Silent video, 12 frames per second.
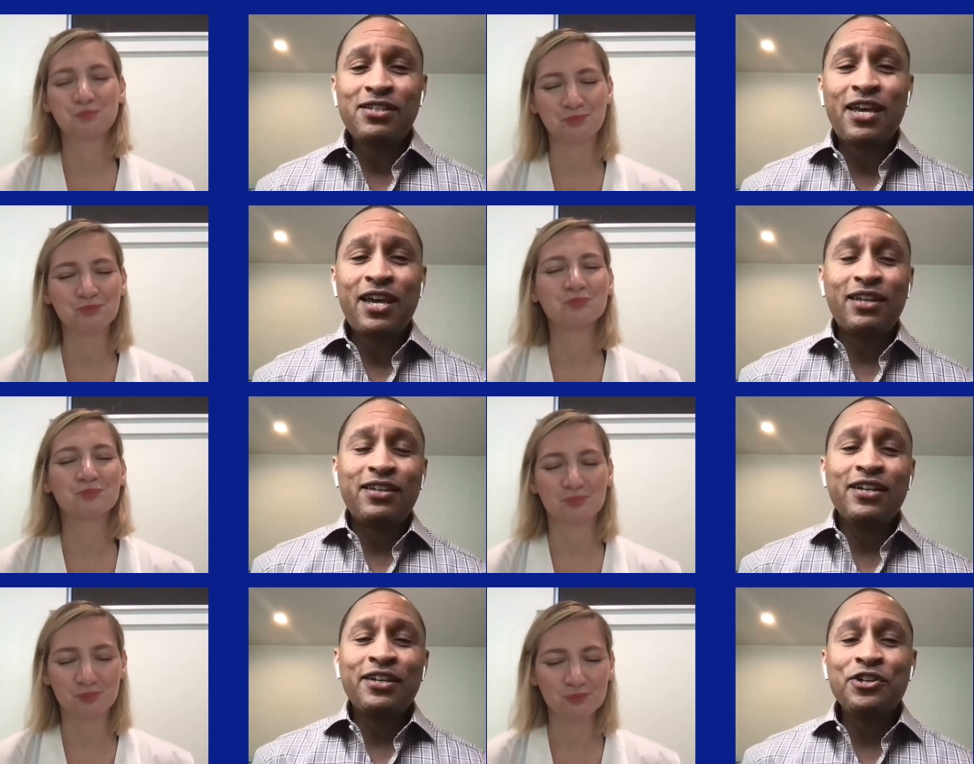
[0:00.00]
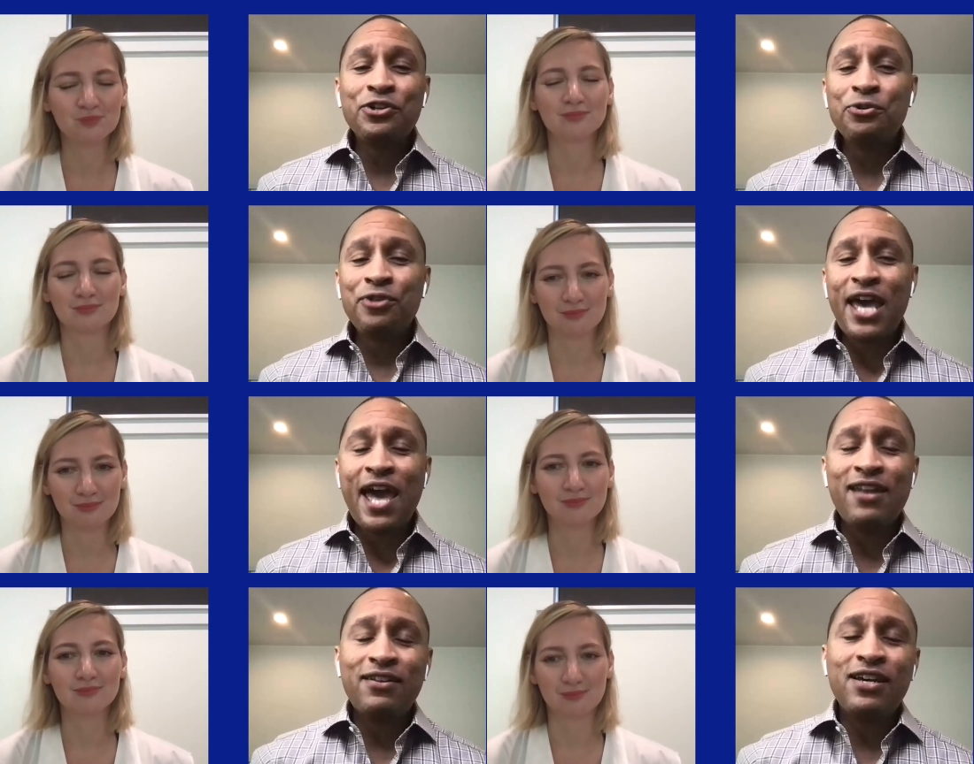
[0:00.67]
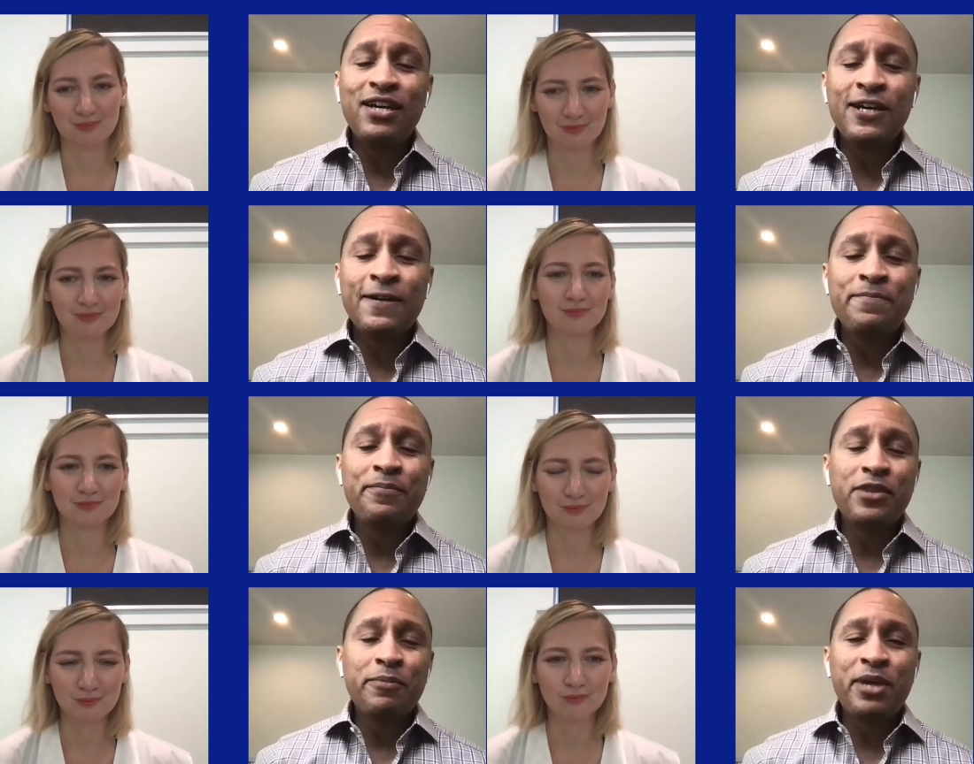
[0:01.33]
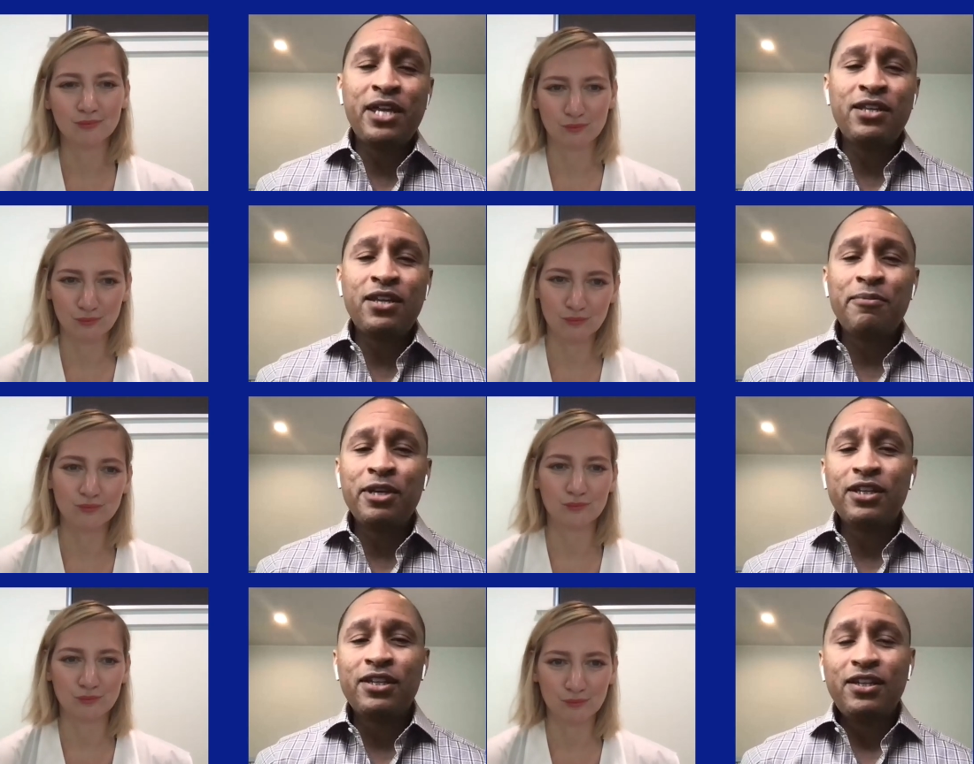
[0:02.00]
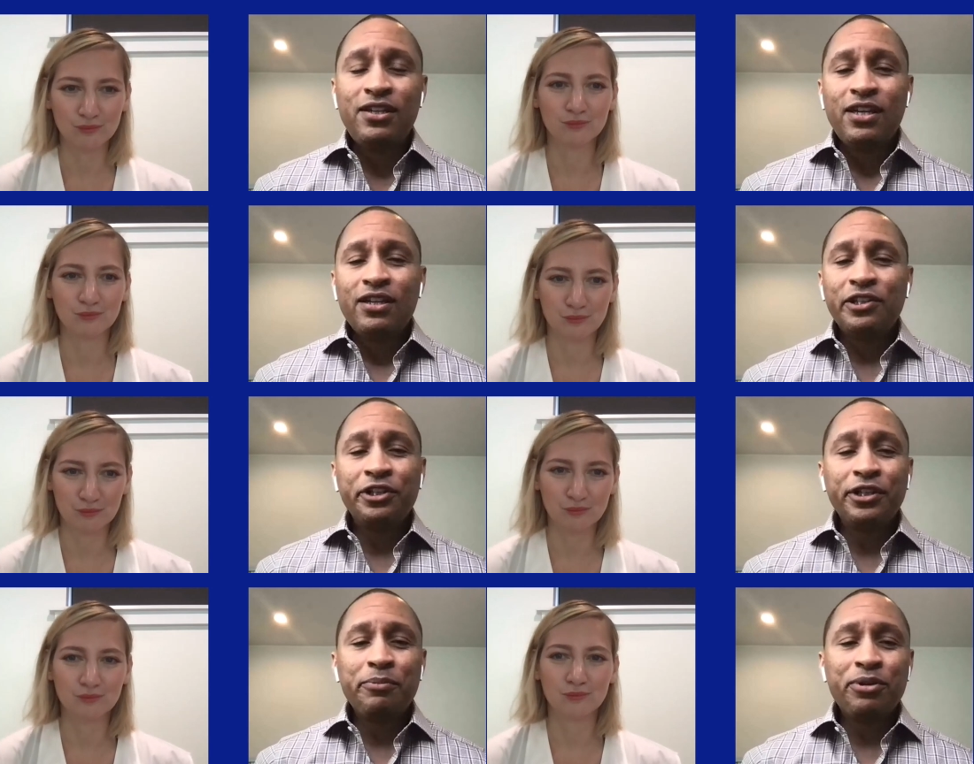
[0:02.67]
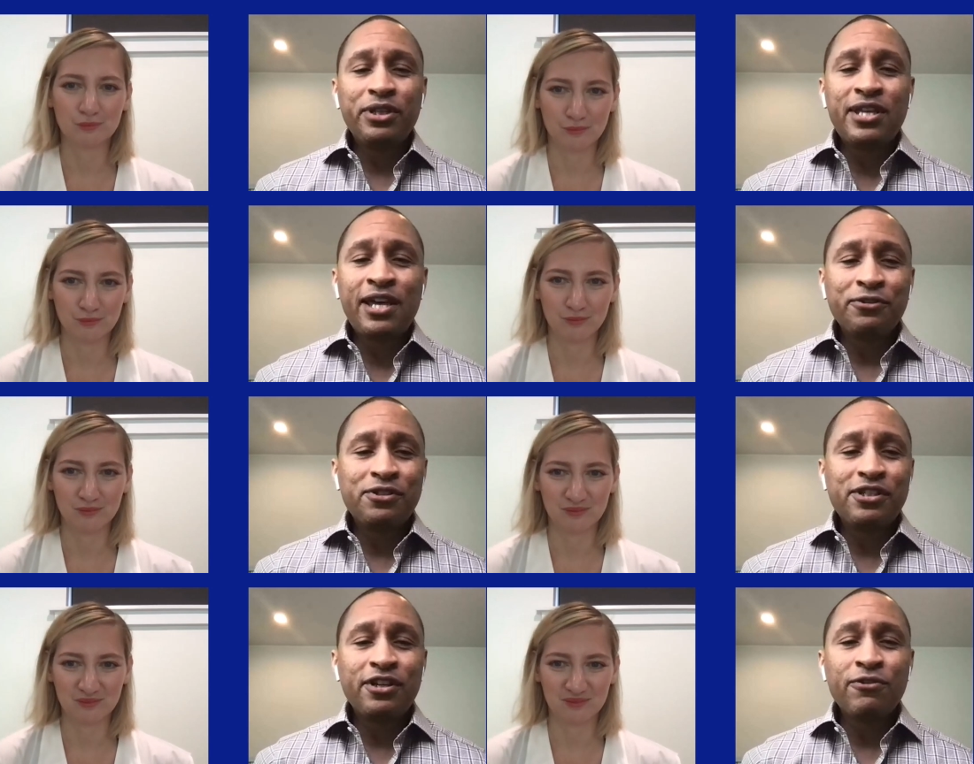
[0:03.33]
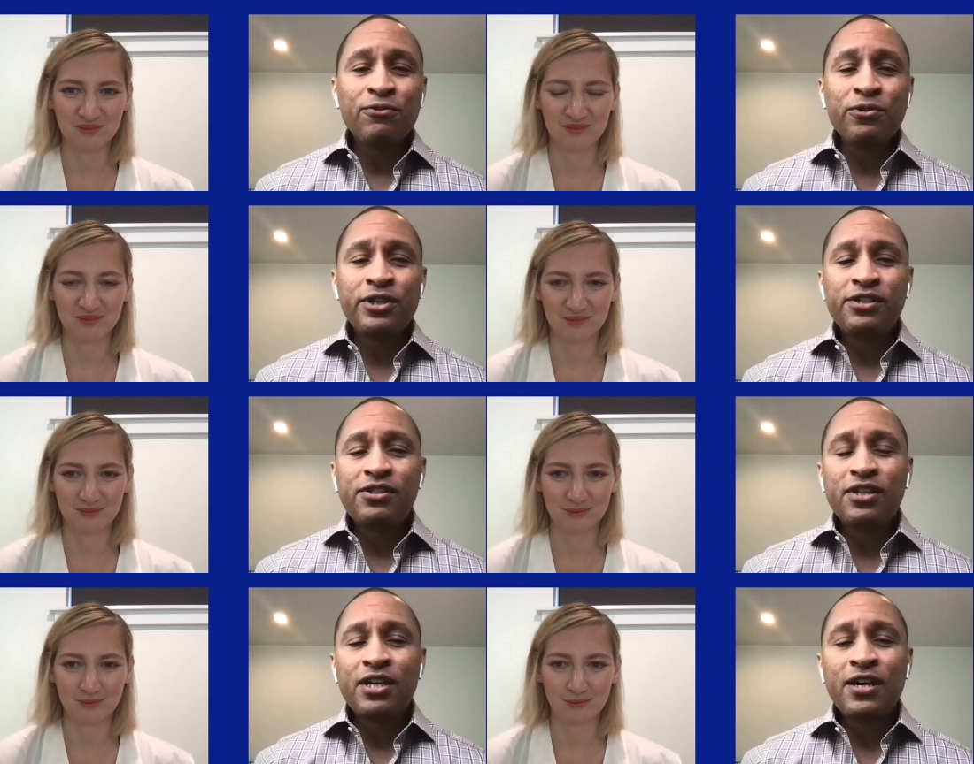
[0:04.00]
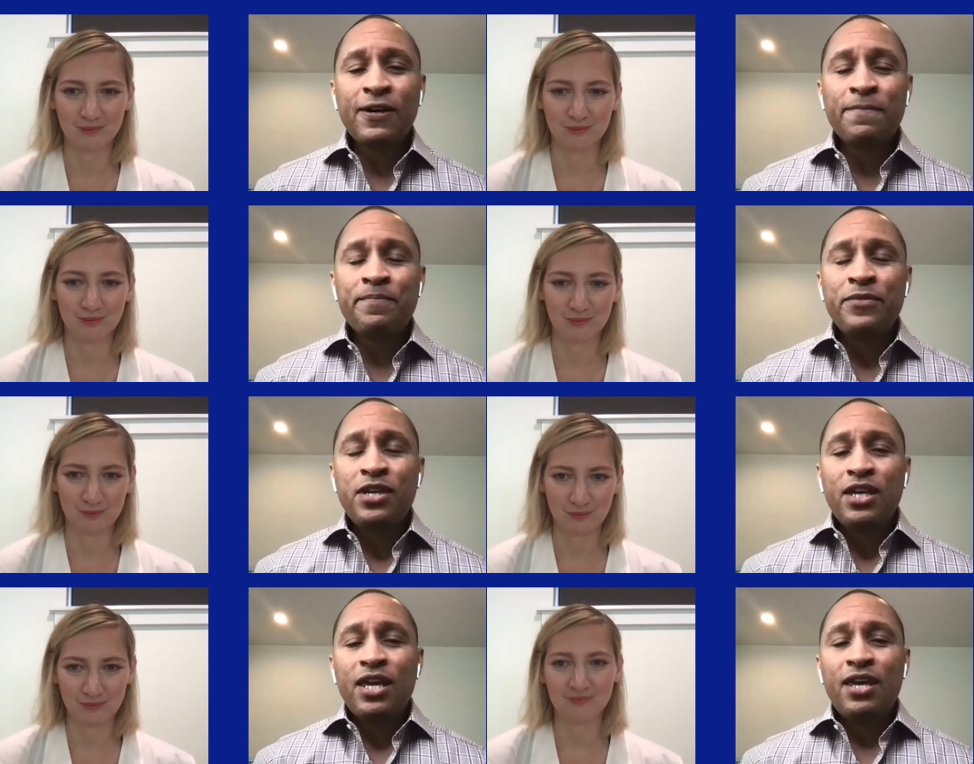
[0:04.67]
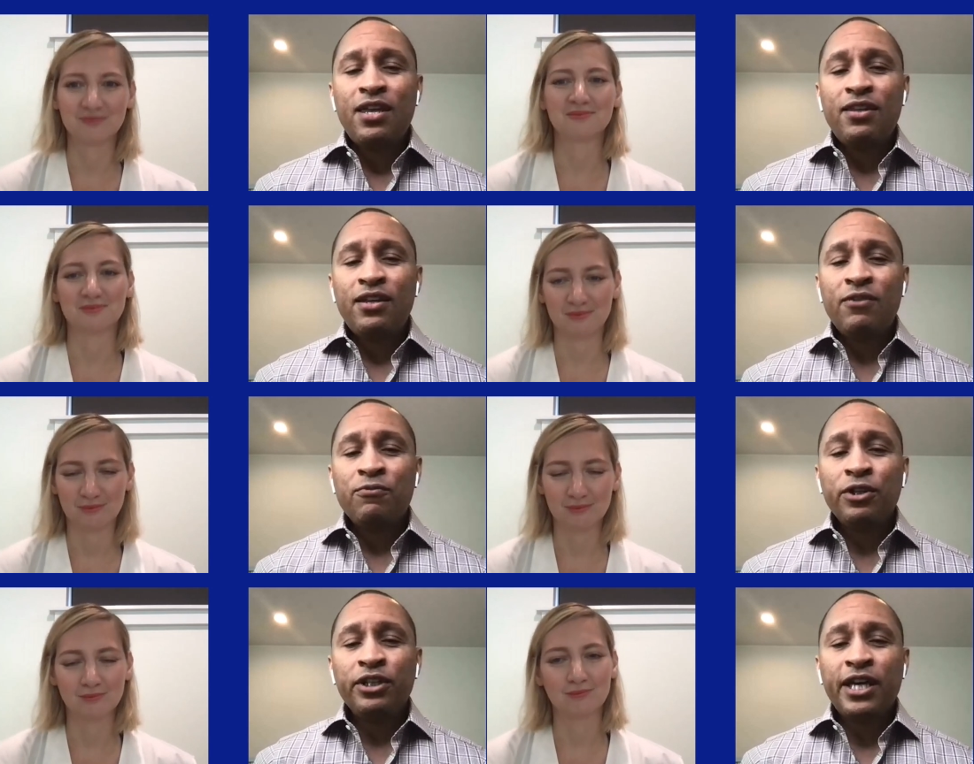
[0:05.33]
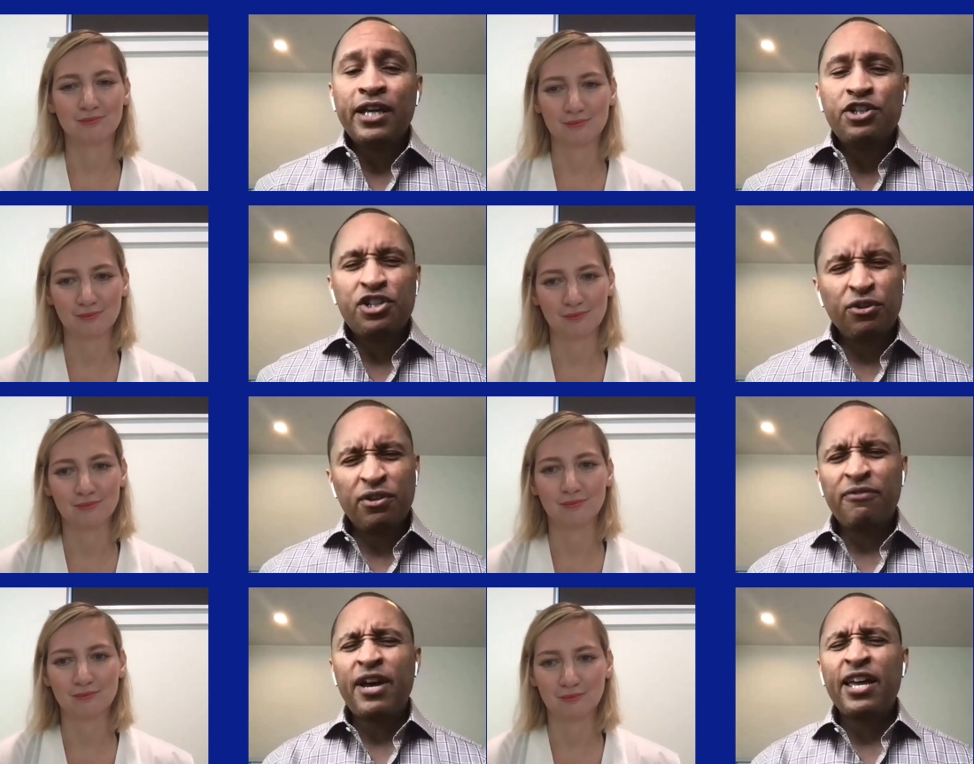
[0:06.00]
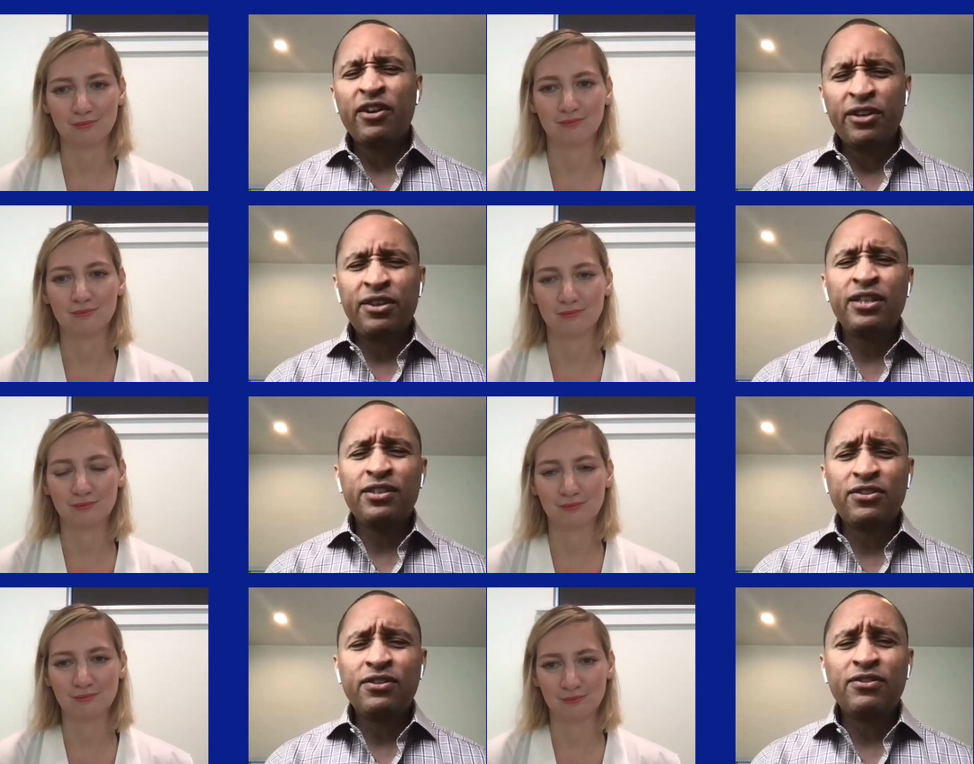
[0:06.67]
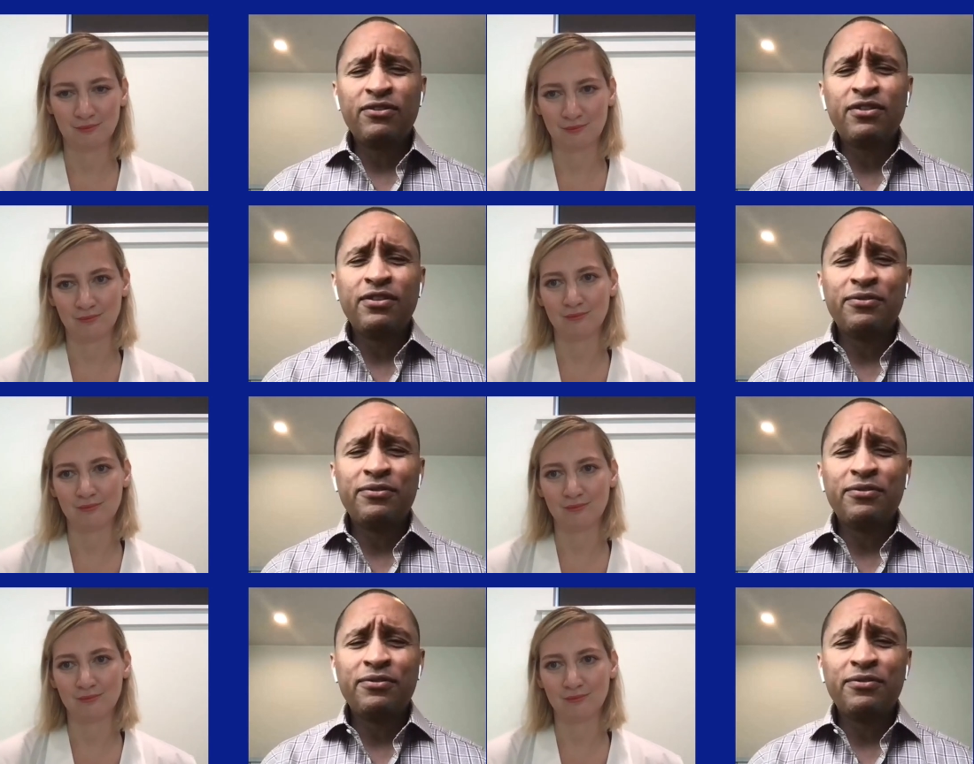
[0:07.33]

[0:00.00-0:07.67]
Speaker 1: tech knew that. The pandemic clearly put that on steroids and really kind of showed the value, I think, to